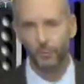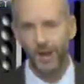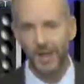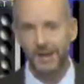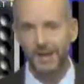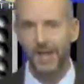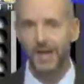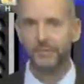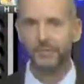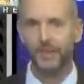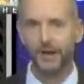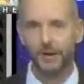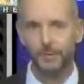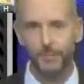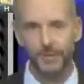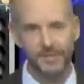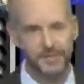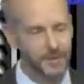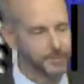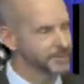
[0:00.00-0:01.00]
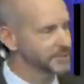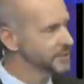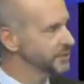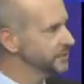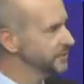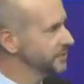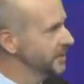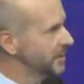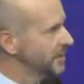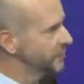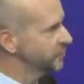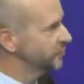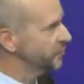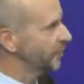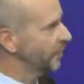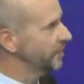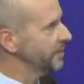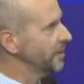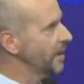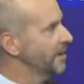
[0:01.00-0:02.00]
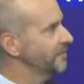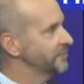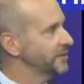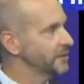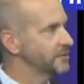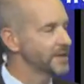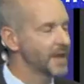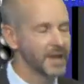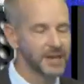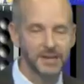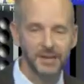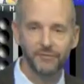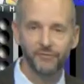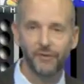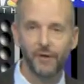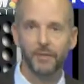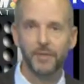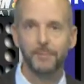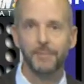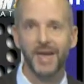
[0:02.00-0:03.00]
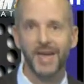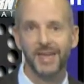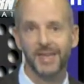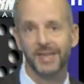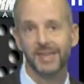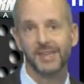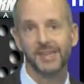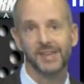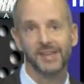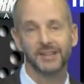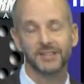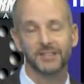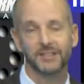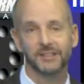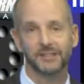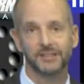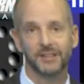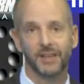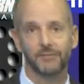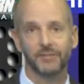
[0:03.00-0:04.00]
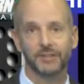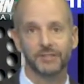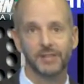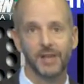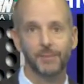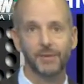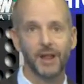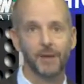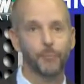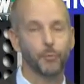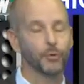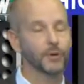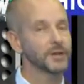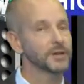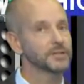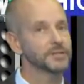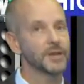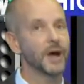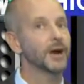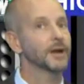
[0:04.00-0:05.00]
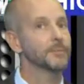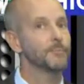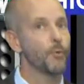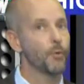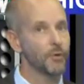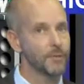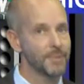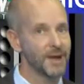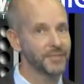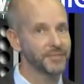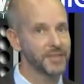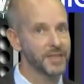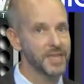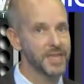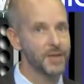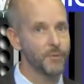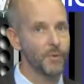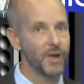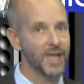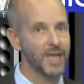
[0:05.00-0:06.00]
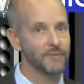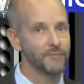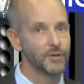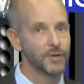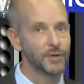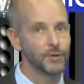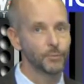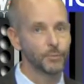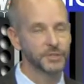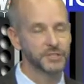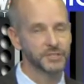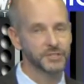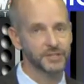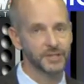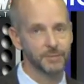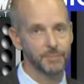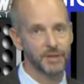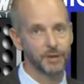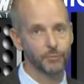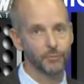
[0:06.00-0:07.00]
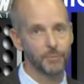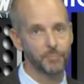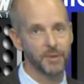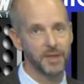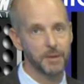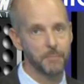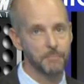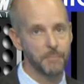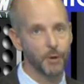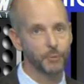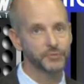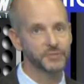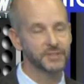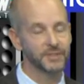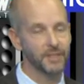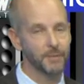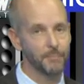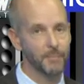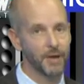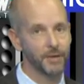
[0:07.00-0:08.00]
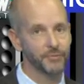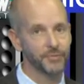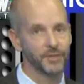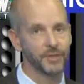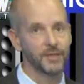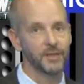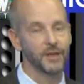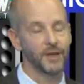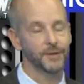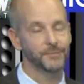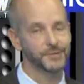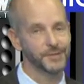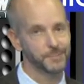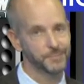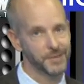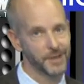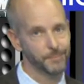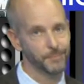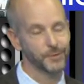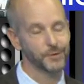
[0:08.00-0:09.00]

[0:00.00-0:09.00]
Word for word: rain out there, but temperatures starting off near 90, falling back into the 70s. Coming up, we're going to talk more about the heat wave, which is going to be gripping most of the month of September.